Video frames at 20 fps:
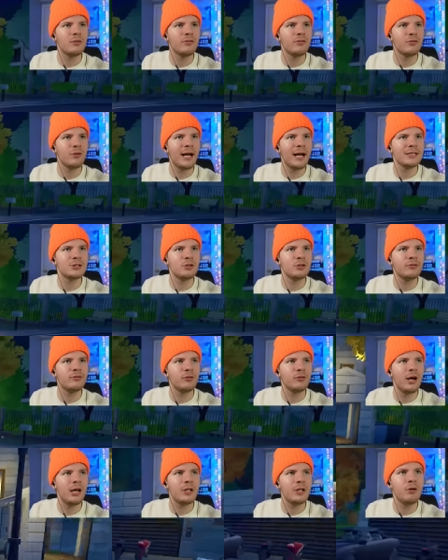Fragile
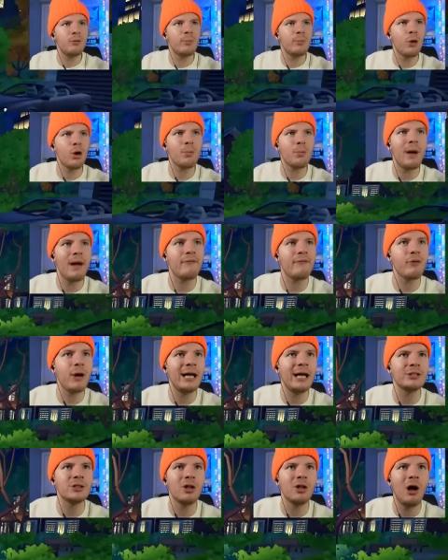Fred, you broke my
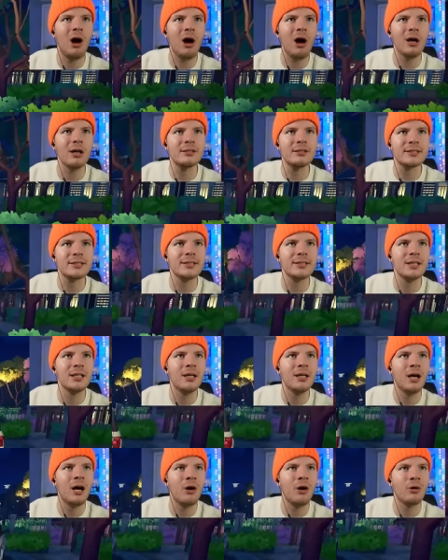fragile heart.
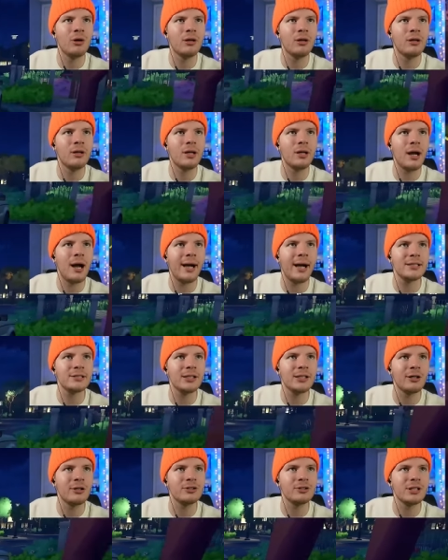Oh gosh,
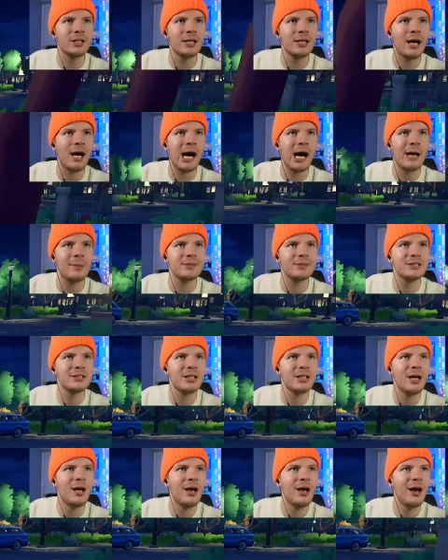there goes the cops.
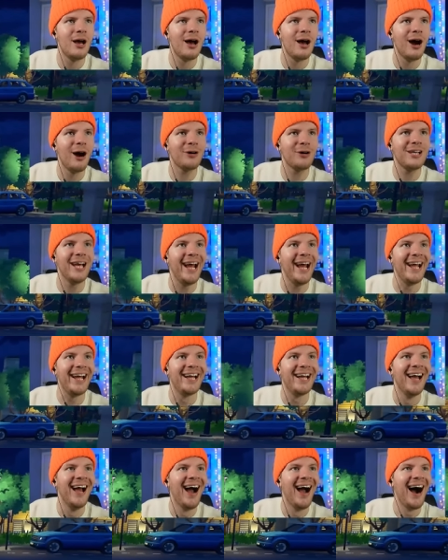Okay,
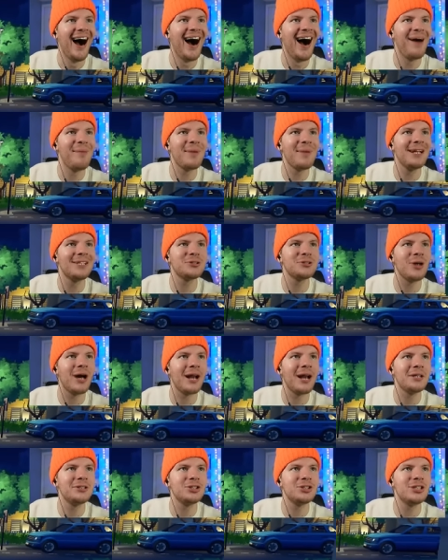I'm gonna try
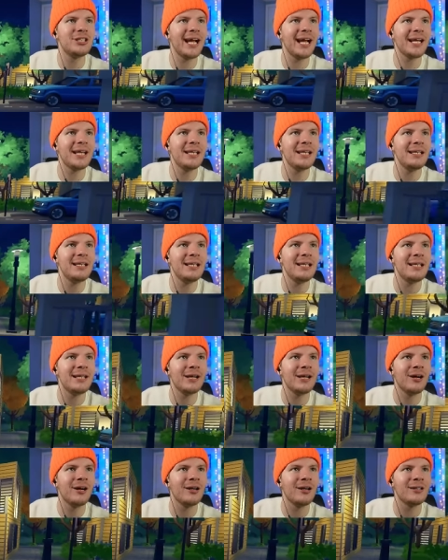to check in
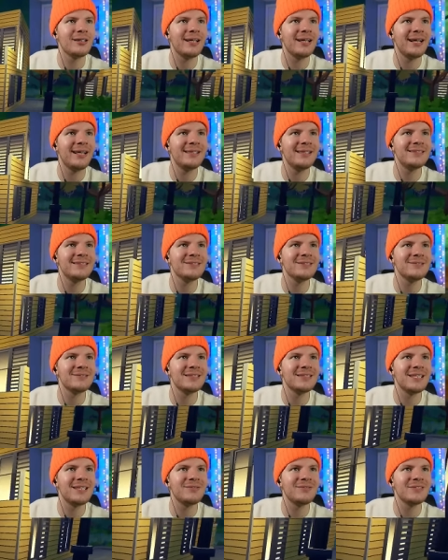here. How you
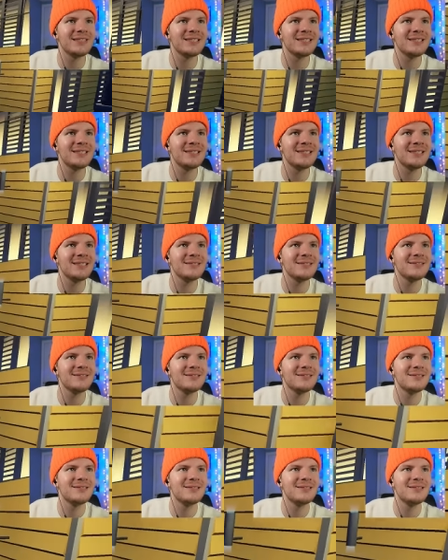doing, officer?
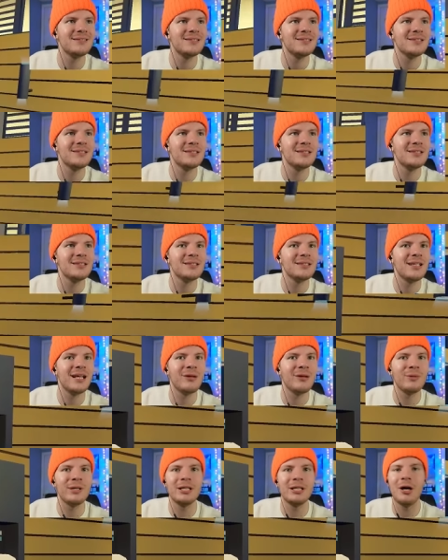
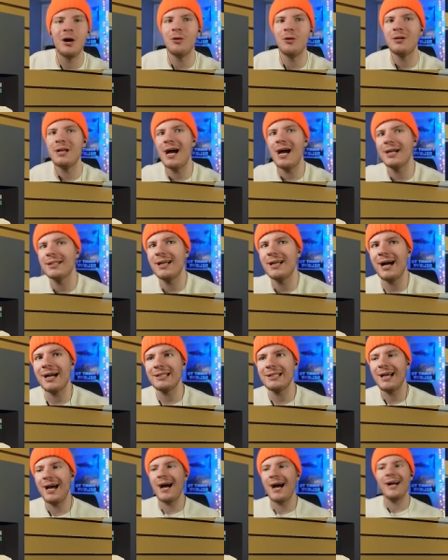There we go. Knock,
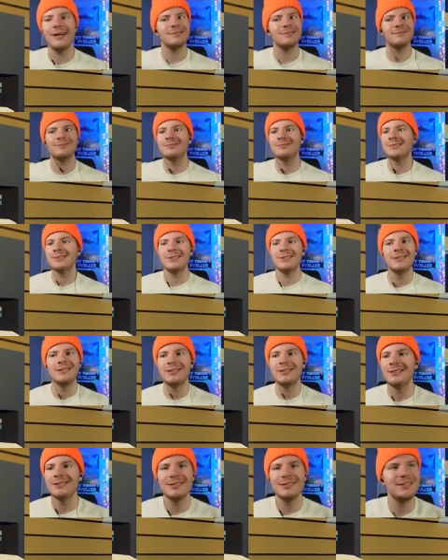knock, knock.
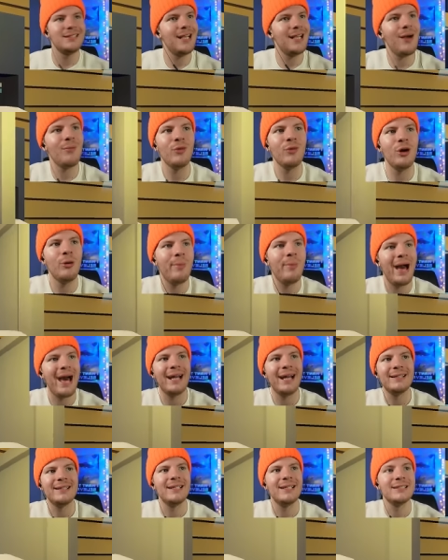See, I'm real
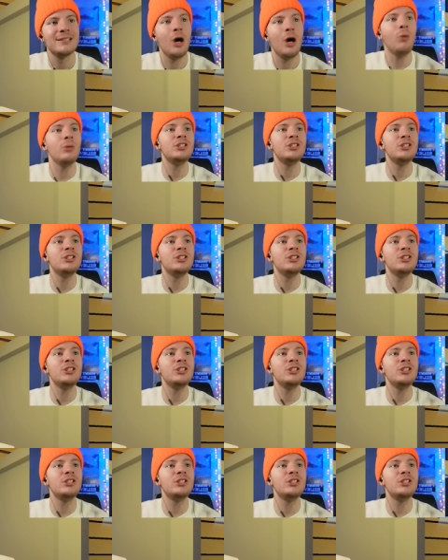bad at this. Oh,